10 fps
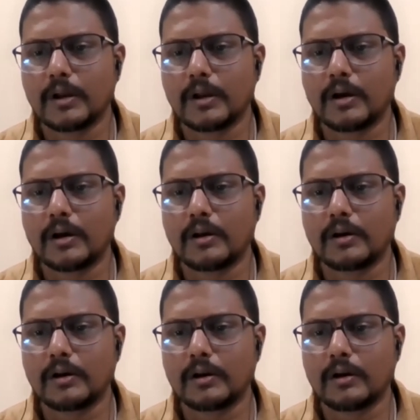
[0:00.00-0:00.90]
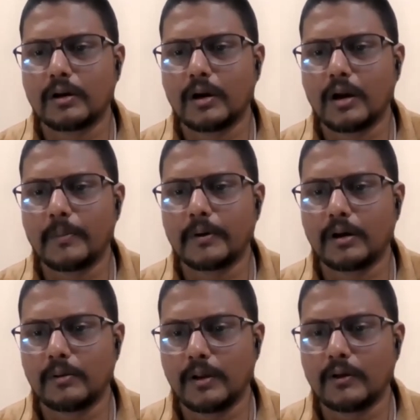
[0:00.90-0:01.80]
are
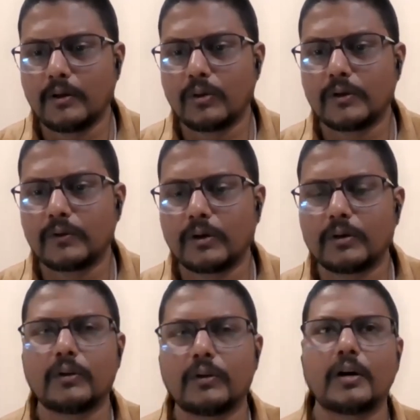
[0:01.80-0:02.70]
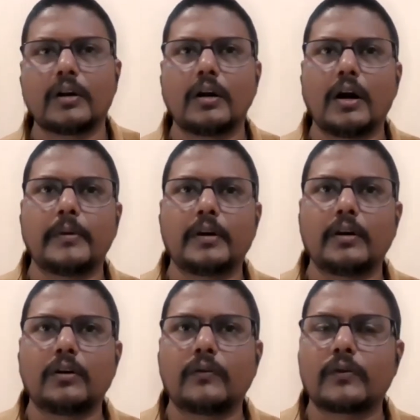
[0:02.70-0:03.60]
habitant in Odisha also are
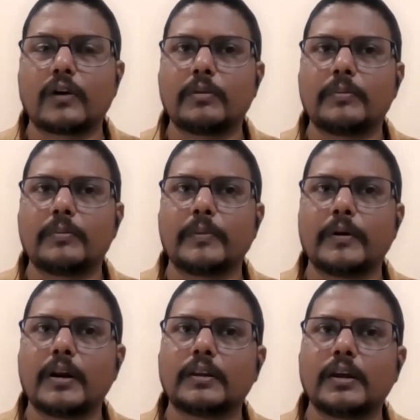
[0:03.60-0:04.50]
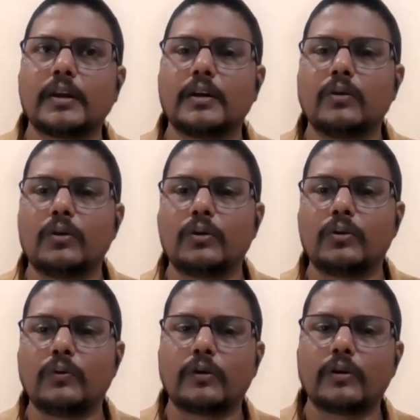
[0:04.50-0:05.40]
habitant of tribal people, and they go
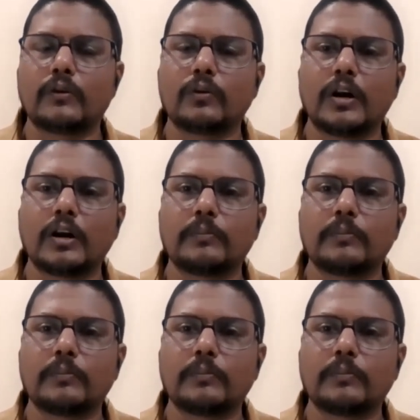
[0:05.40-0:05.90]
to forest to collect